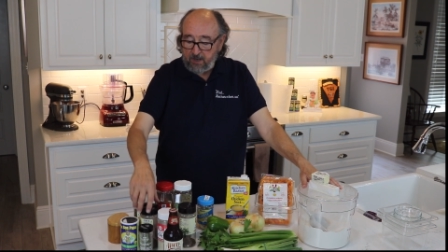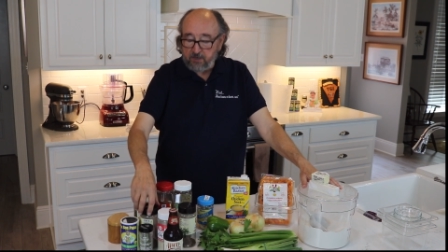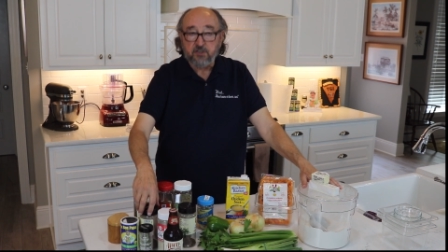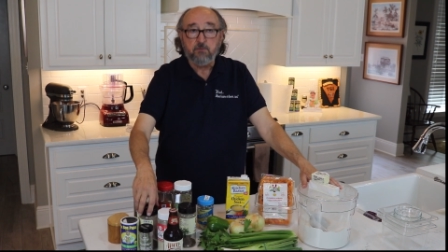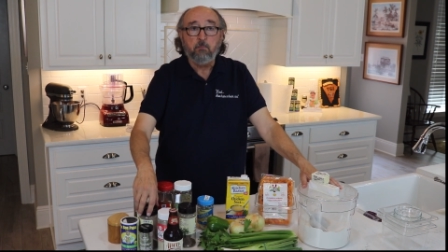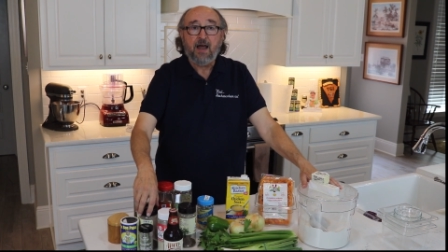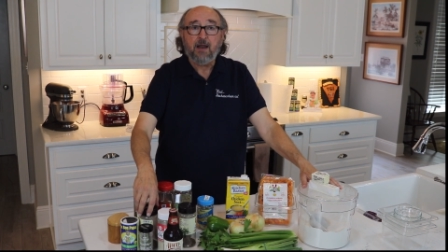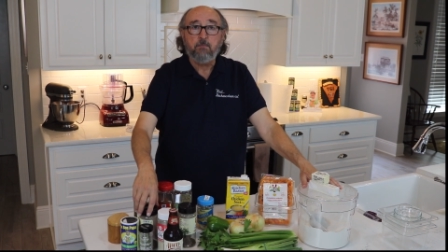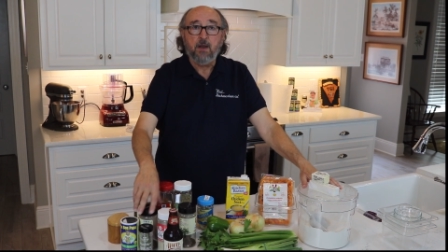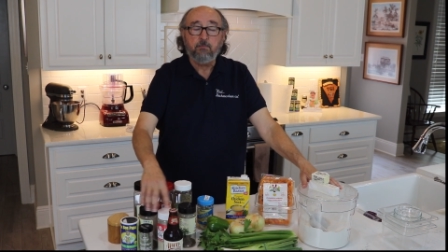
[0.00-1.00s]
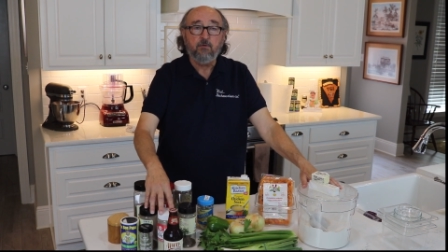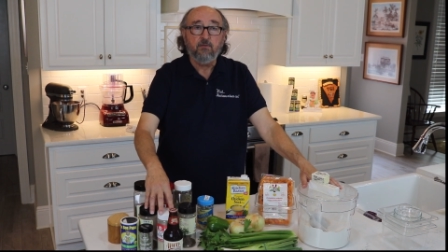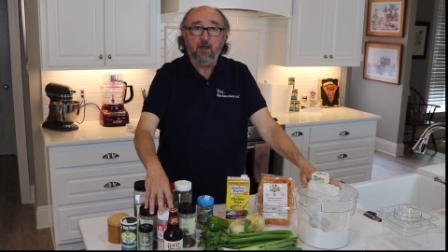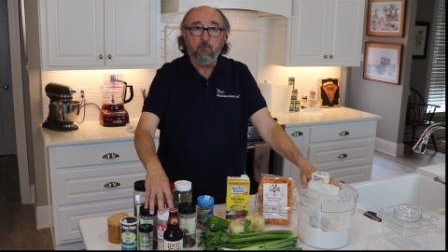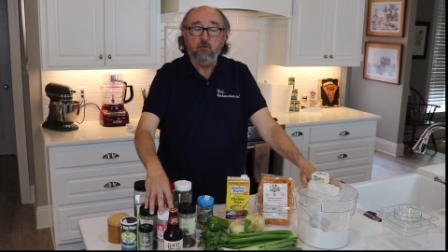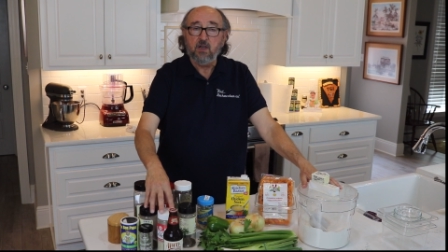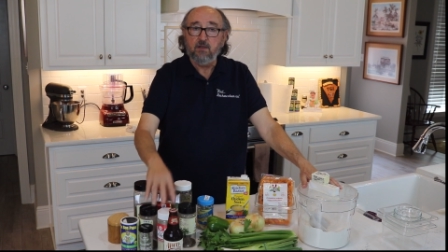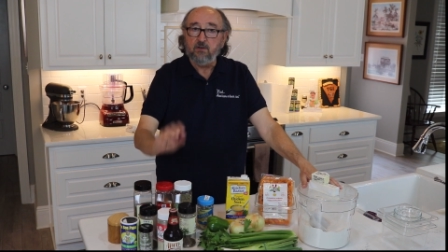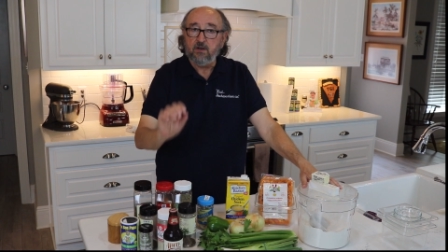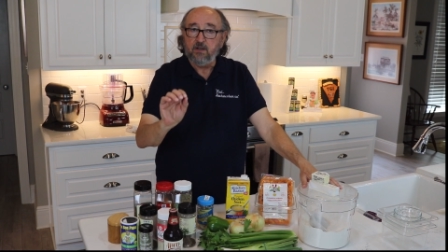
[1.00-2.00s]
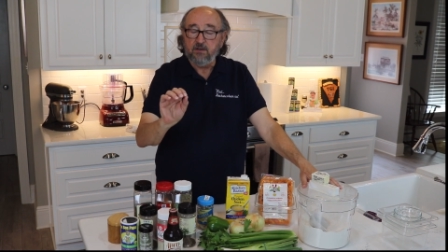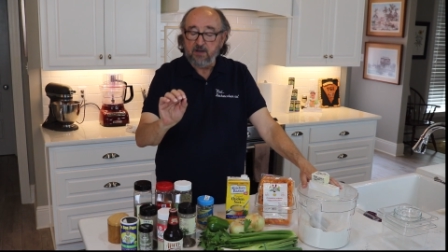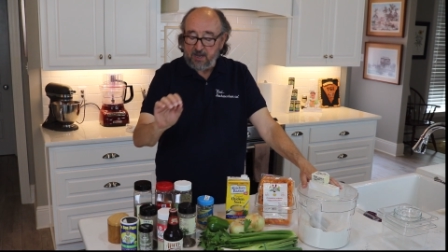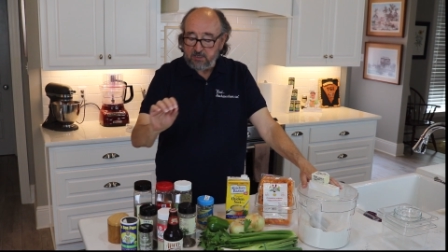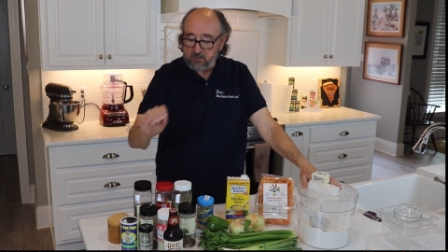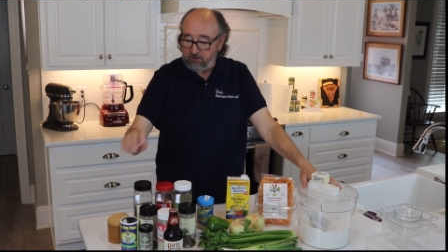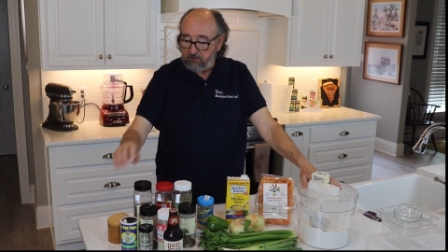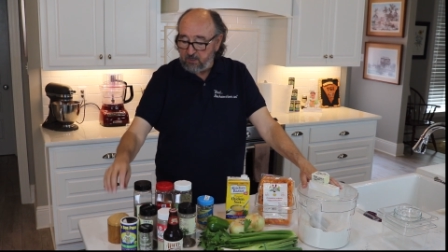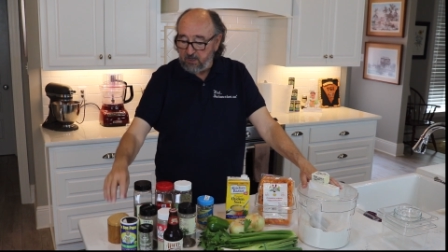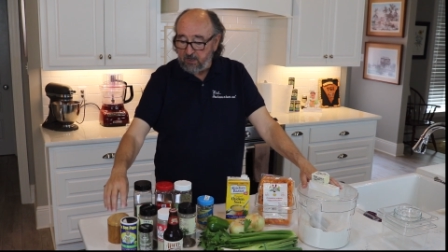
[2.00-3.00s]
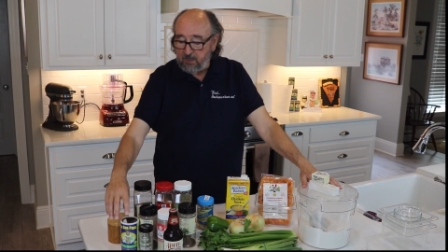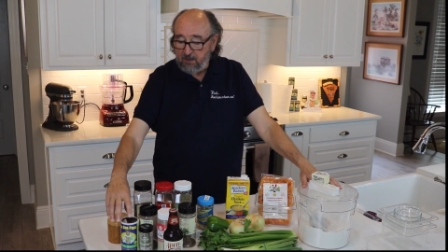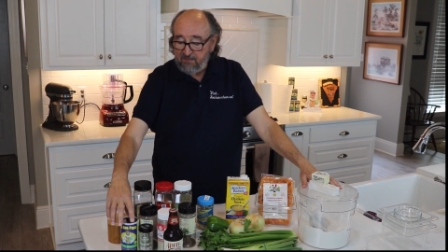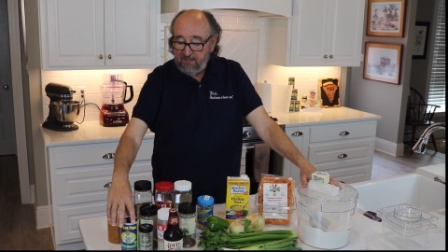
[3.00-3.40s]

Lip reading: and some black pepper that will give it a nice little kick,